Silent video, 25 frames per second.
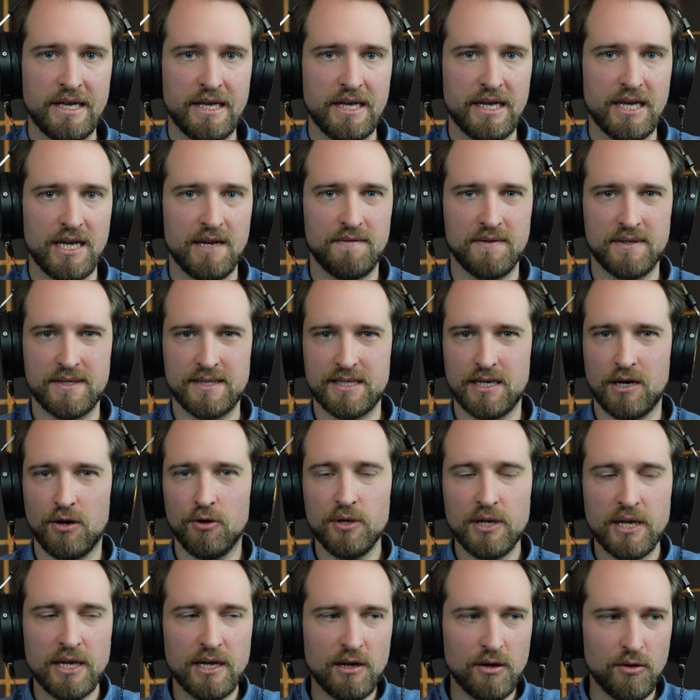If it's
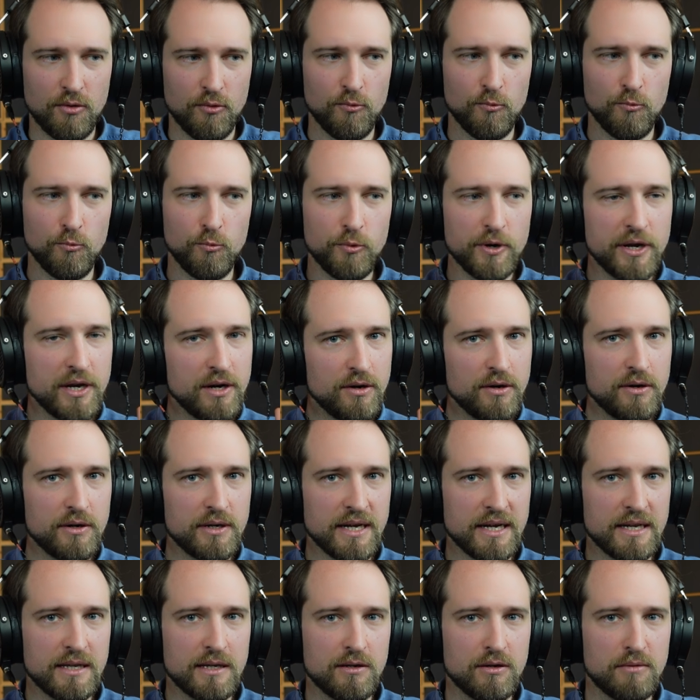sounding weird
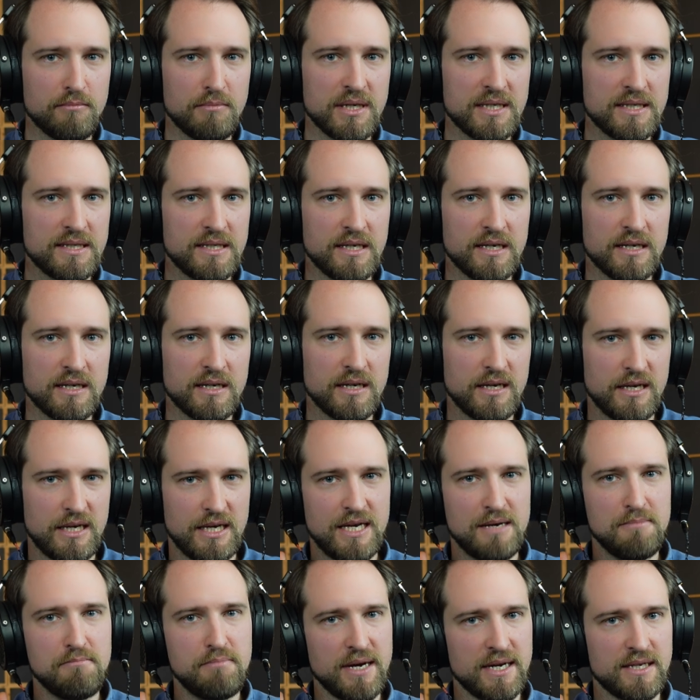and you're missing
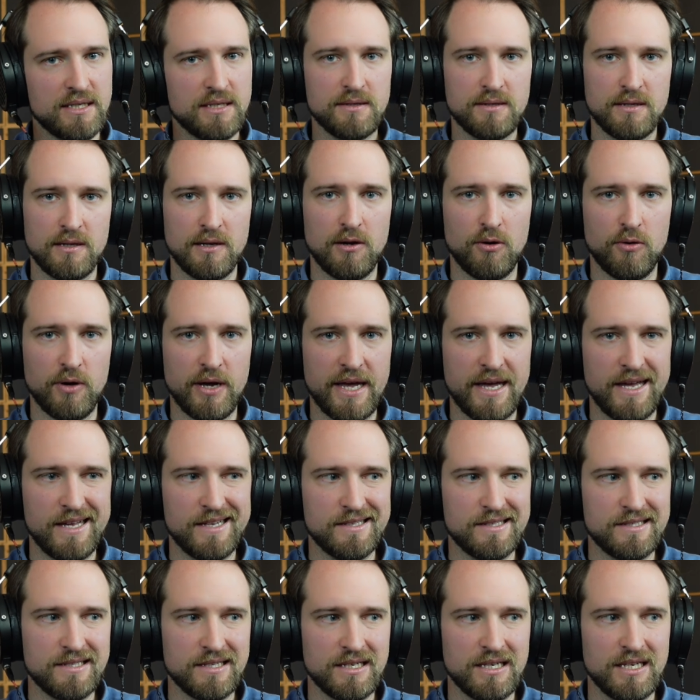impact in the low
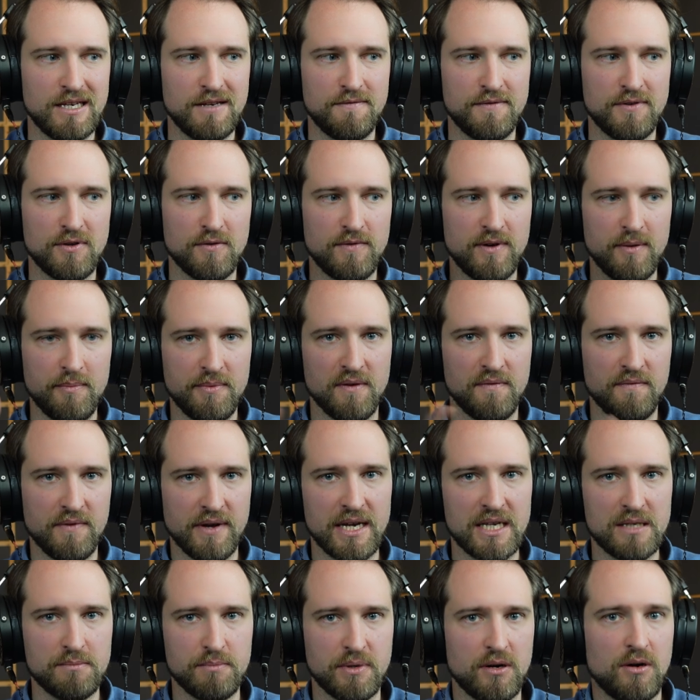end, if you flip the
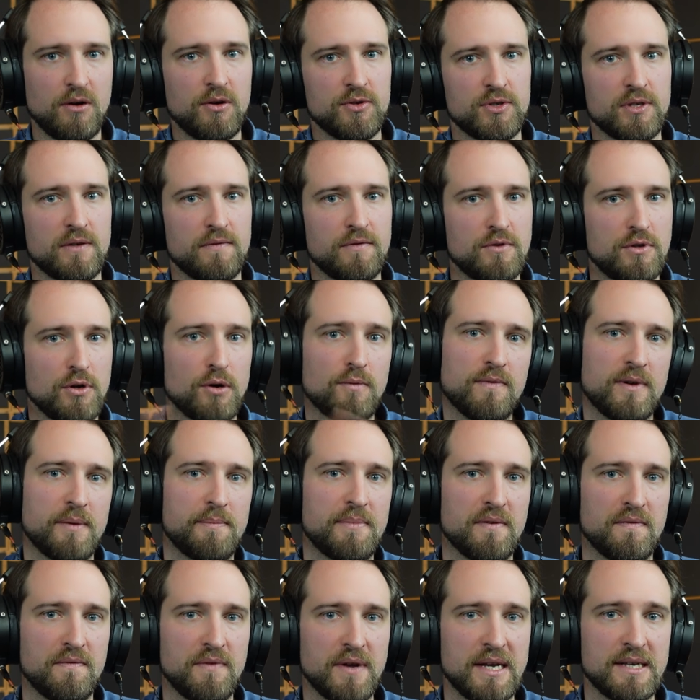phase, but also if you don't flip the
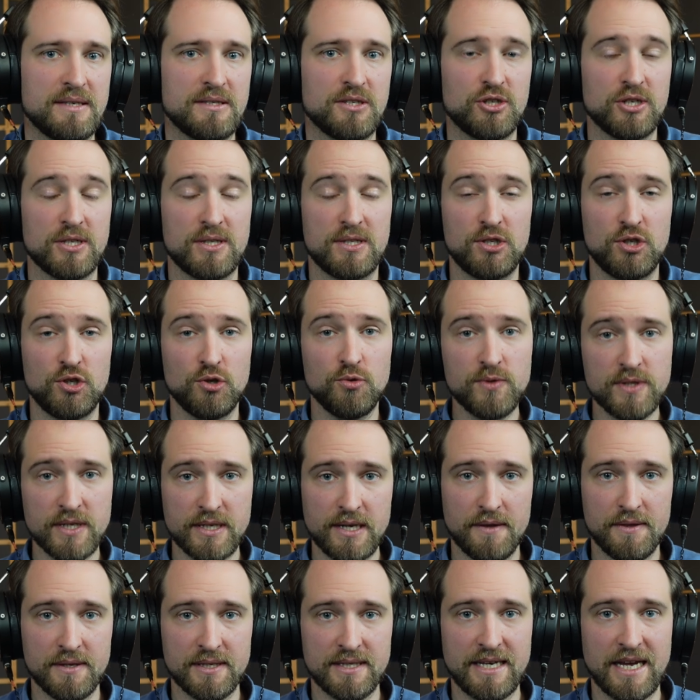phase and just use
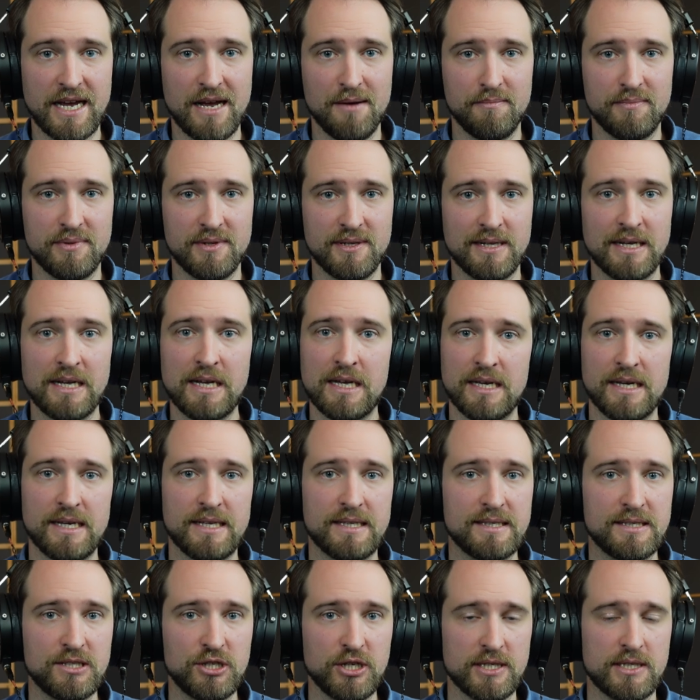another sample,
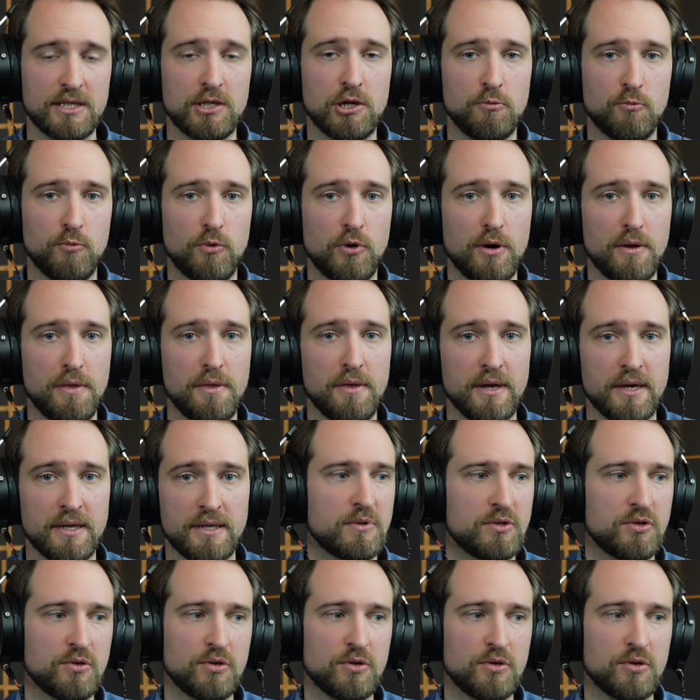it's just not worth it to